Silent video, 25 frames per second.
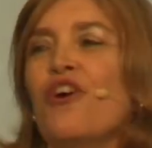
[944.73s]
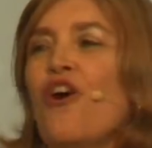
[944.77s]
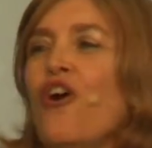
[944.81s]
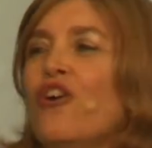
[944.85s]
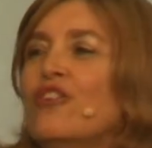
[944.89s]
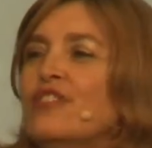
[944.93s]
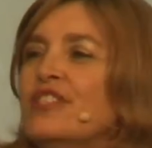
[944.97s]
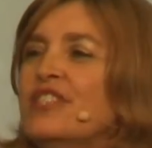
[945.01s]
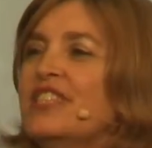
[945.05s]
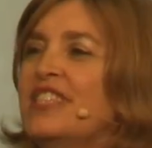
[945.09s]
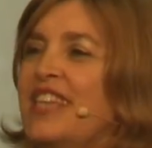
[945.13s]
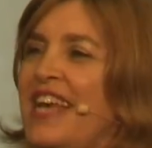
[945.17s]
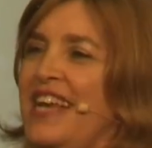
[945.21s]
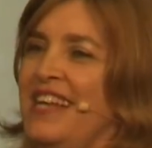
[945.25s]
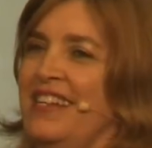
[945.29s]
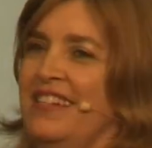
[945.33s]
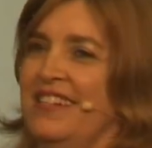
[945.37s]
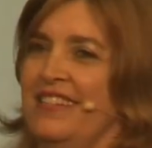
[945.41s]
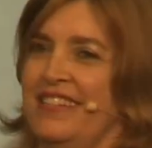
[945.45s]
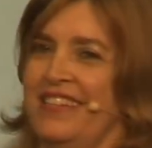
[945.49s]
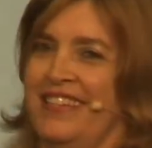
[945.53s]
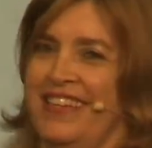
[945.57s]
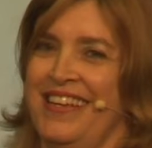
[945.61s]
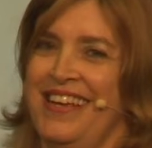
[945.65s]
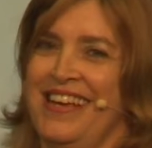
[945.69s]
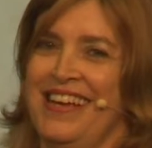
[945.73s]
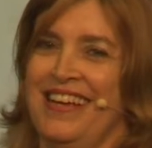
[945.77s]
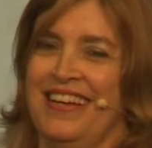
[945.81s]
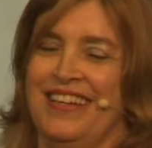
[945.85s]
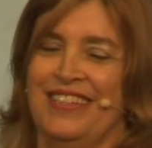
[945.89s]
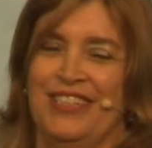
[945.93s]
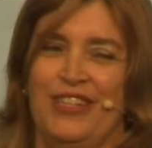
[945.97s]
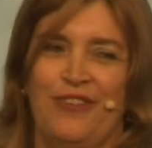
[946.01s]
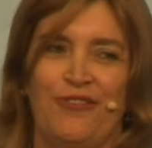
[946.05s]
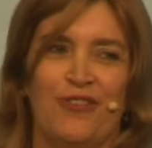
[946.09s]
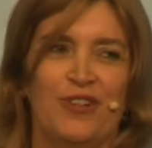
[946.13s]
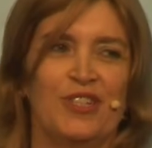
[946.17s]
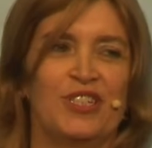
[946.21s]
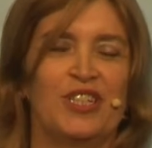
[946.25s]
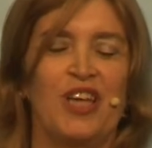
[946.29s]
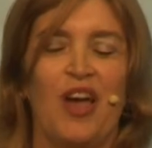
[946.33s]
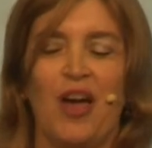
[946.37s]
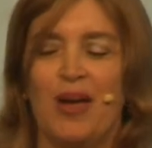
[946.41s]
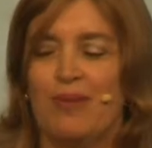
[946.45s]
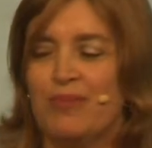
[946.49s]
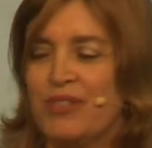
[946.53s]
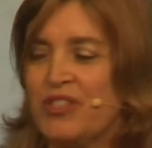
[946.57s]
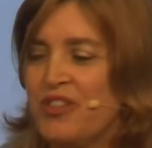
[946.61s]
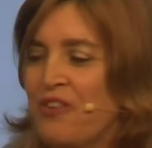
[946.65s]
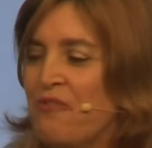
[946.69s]
content, different
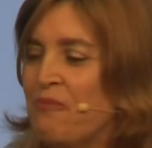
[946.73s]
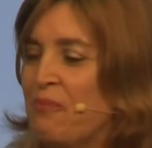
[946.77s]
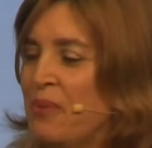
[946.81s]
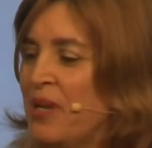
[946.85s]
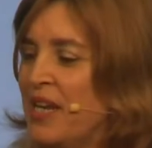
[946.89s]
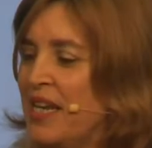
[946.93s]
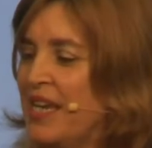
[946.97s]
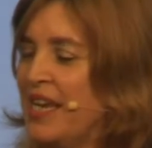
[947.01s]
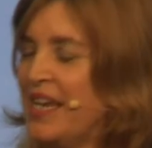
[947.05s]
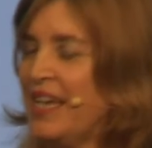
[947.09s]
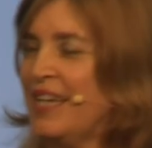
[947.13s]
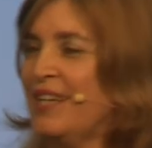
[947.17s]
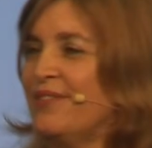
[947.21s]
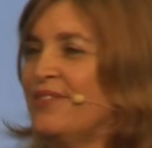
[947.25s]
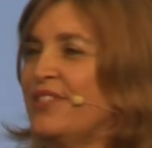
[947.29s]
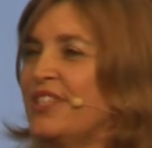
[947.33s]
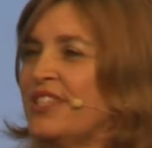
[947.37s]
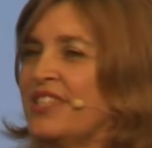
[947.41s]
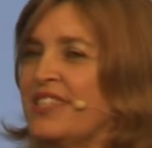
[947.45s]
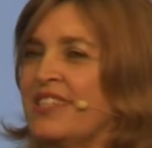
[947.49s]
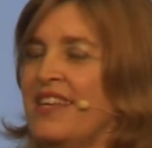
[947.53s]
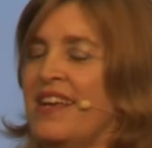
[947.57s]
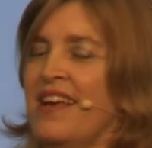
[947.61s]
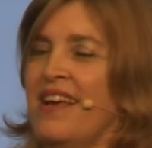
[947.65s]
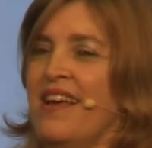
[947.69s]
types of beliefs.